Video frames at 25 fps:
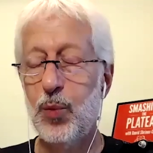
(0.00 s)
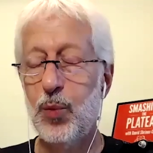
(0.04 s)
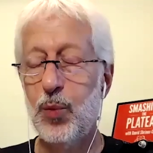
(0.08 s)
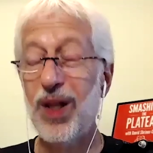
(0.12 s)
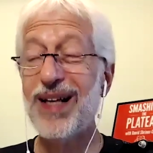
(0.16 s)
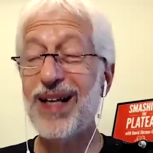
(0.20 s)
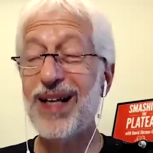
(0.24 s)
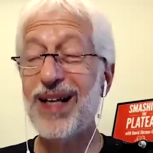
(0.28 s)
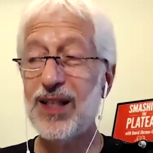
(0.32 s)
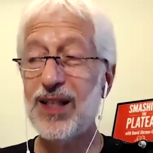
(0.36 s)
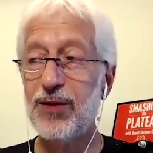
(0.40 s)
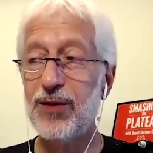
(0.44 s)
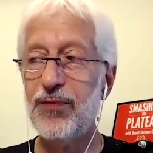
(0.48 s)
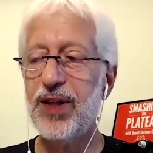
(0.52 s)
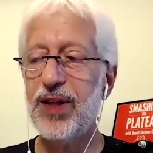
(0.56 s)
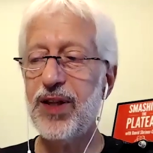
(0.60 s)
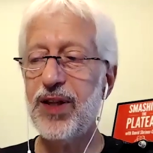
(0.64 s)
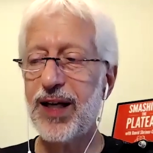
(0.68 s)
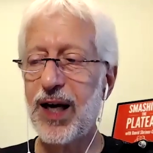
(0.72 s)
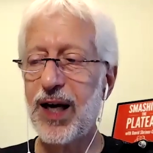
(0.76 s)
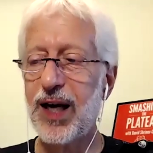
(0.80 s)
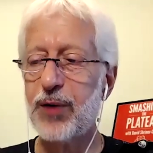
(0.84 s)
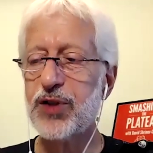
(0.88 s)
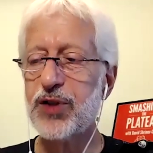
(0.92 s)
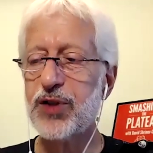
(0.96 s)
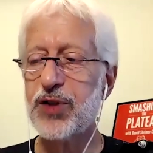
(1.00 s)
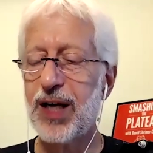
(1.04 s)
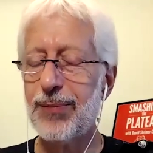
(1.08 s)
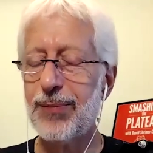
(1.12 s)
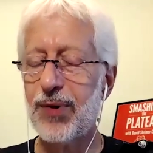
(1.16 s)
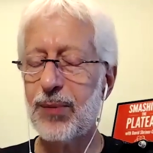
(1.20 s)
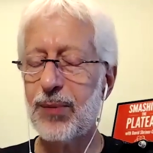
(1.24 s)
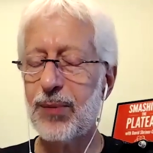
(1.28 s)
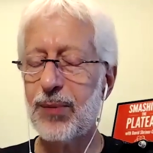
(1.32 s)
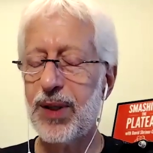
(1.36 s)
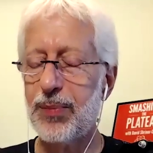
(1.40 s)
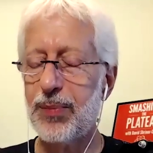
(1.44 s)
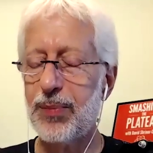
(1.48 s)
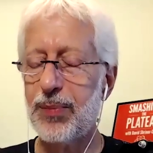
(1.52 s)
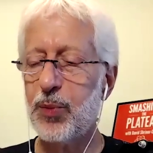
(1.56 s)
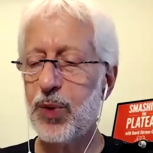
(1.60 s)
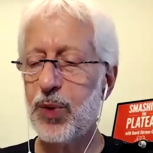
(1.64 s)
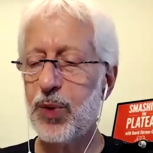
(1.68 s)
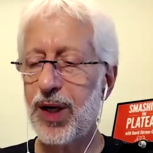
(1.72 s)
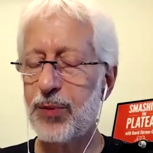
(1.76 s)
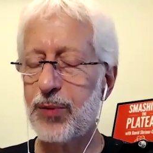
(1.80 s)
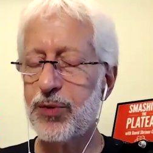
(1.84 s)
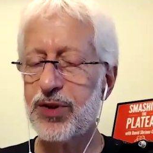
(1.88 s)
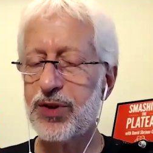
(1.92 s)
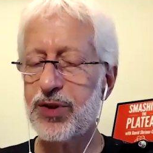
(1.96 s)
well, I did feel like I was helping people
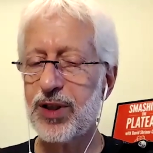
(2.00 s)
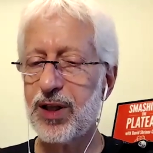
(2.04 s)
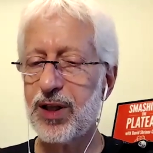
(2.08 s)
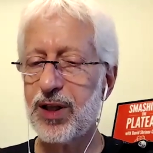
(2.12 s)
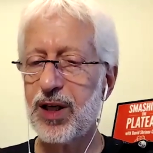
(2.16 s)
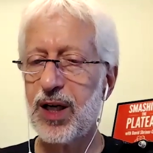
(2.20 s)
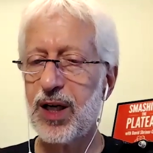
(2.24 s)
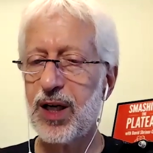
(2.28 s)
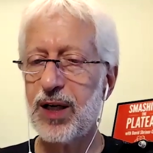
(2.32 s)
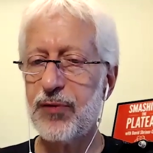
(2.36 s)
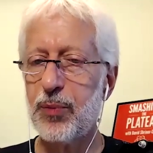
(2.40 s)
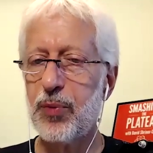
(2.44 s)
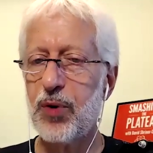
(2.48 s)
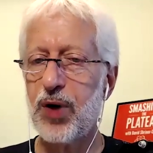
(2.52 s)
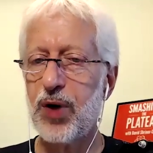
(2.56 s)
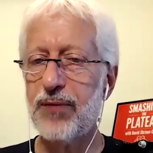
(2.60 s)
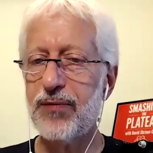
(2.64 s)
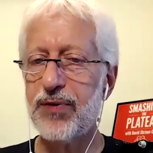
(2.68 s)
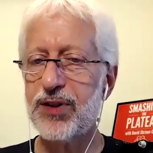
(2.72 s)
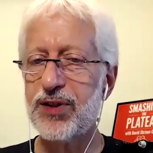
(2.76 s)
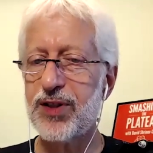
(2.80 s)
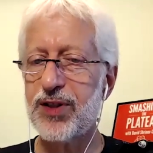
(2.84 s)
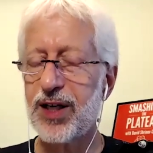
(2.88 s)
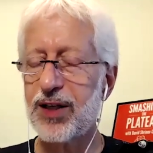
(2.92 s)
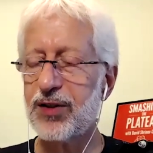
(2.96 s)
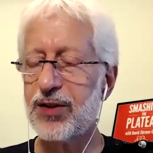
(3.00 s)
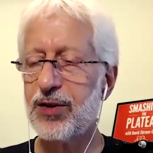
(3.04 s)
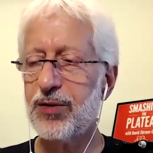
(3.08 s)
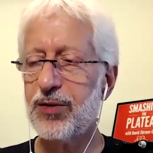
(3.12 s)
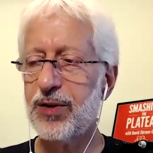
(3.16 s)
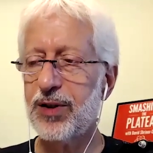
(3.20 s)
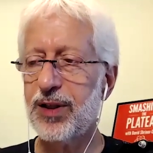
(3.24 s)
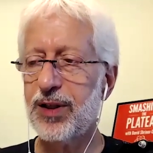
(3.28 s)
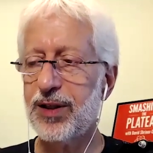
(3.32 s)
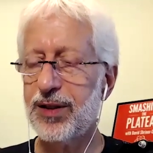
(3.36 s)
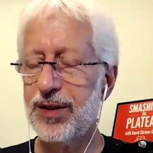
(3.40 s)
when I was in the not for profit sector.